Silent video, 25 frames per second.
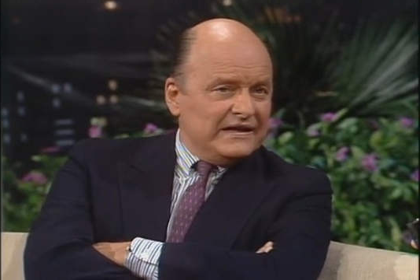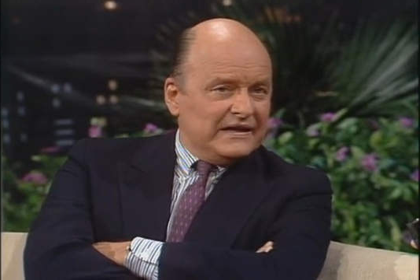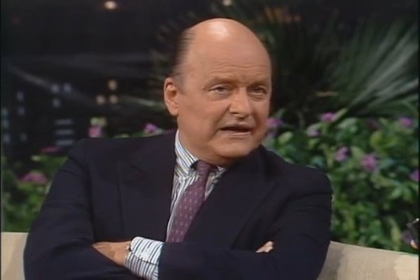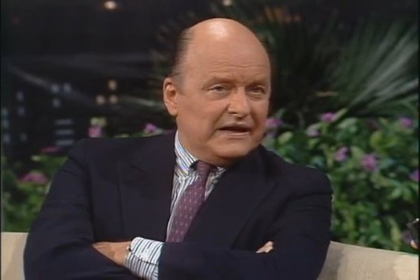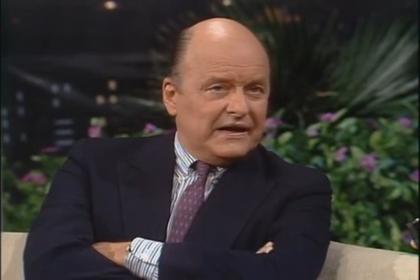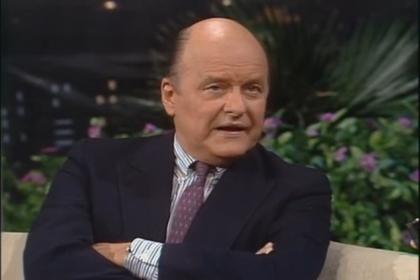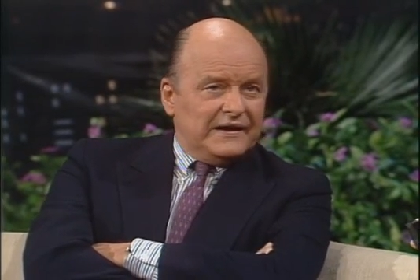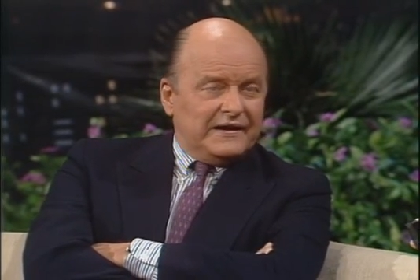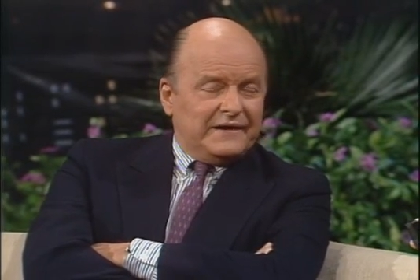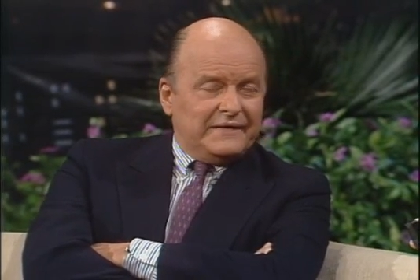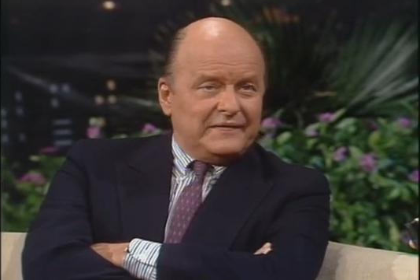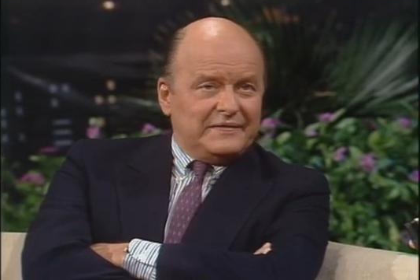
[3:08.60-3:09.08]

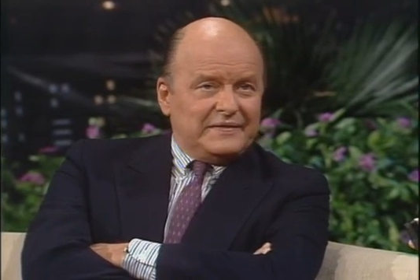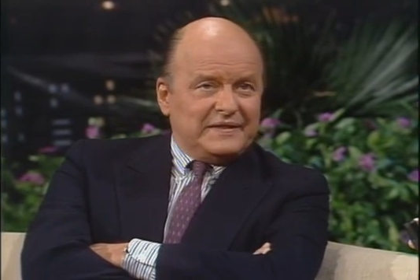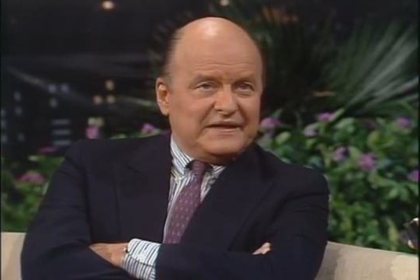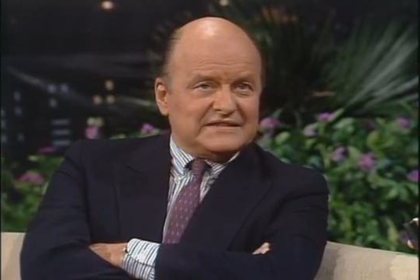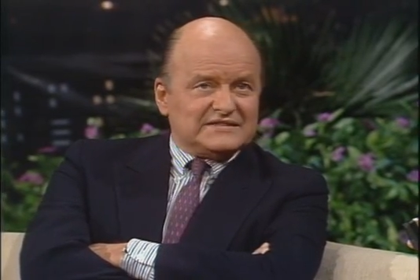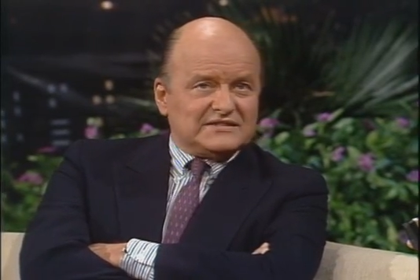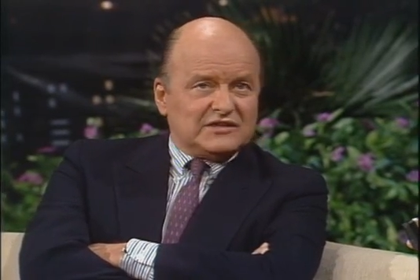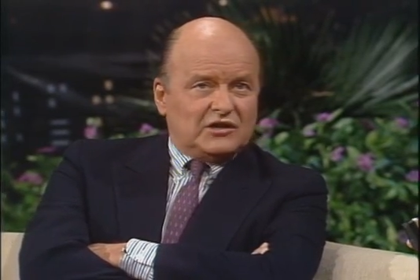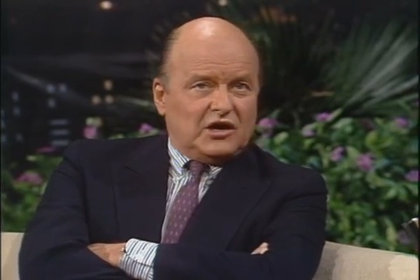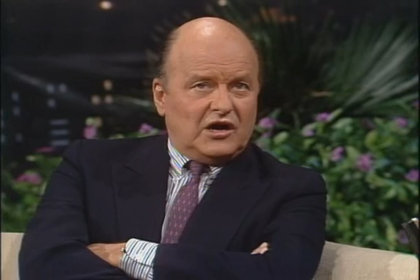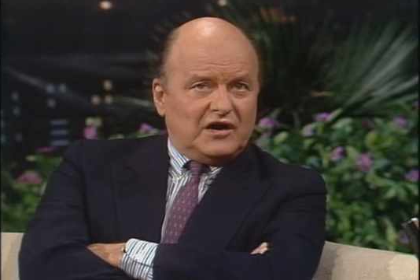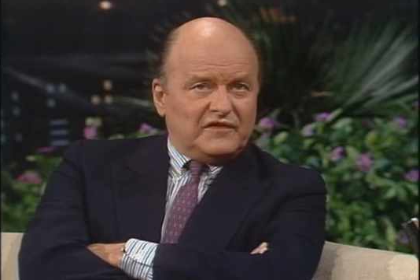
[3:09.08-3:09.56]

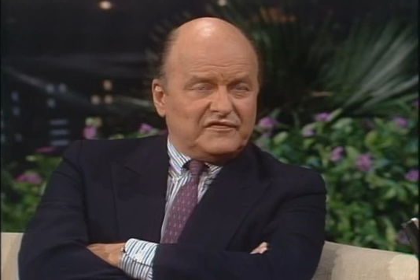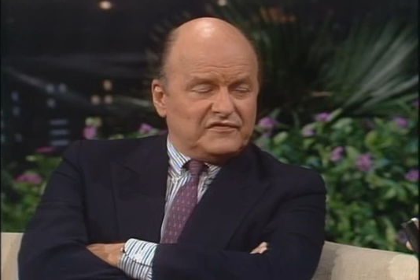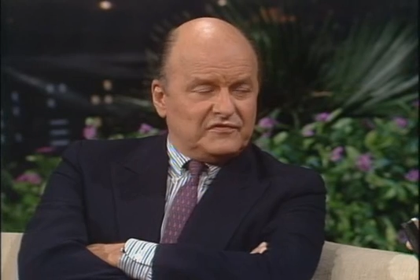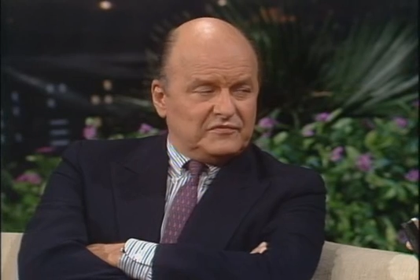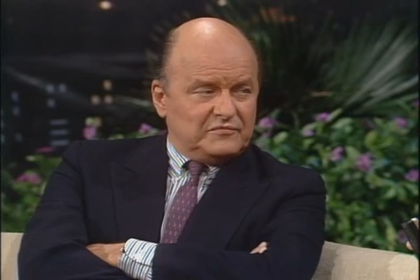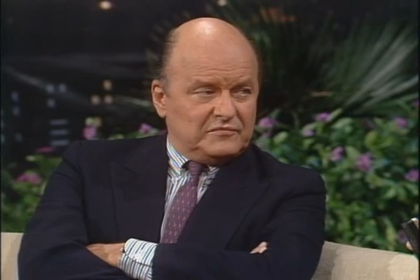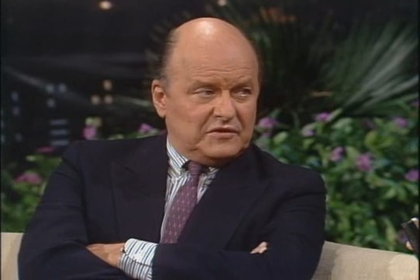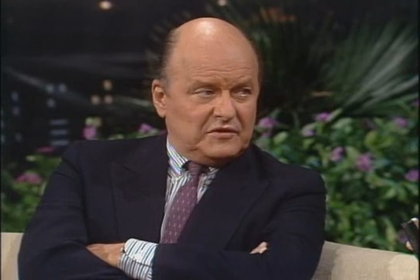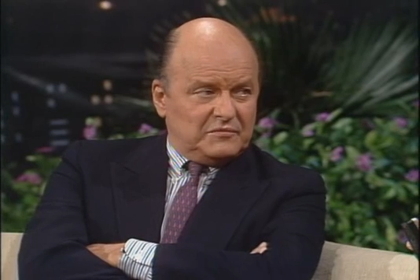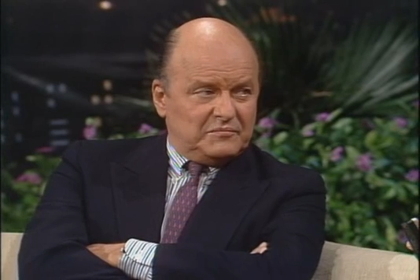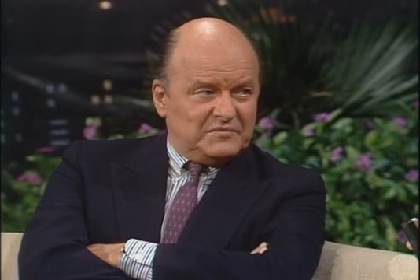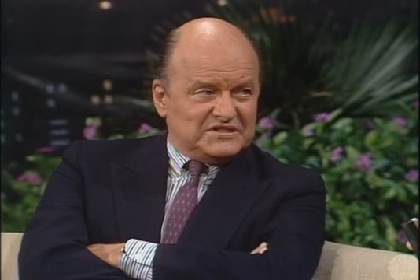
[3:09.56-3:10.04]
That's
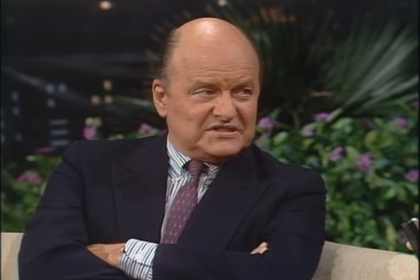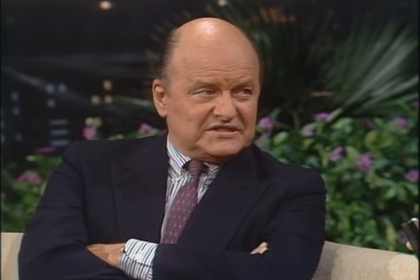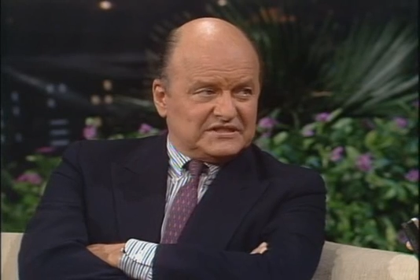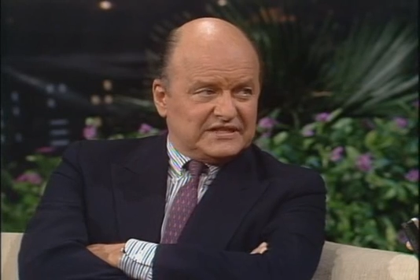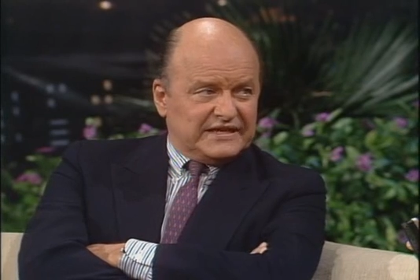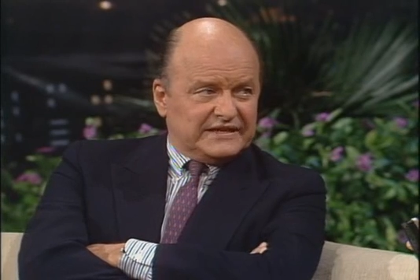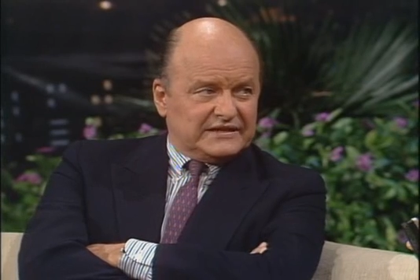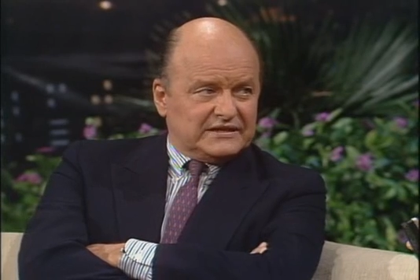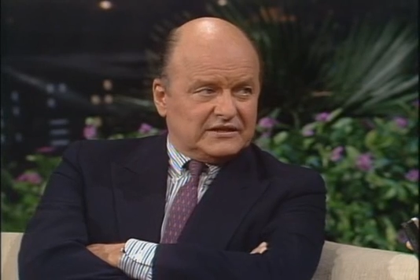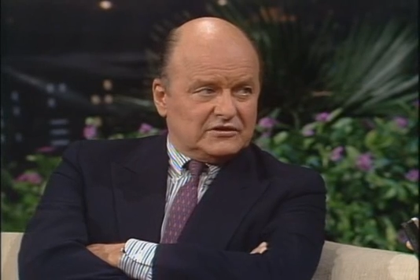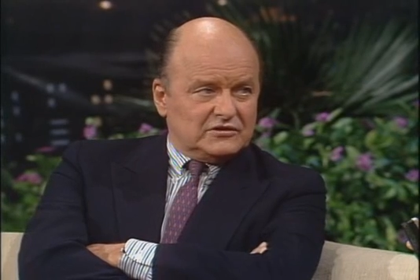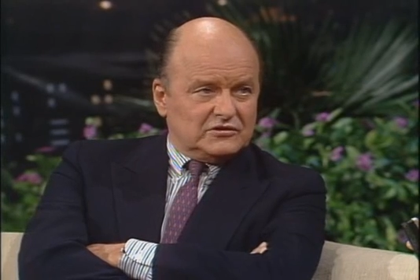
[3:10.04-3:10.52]
often
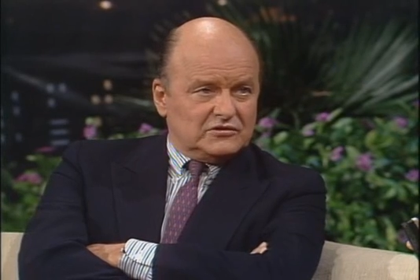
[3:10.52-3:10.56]
mistaken.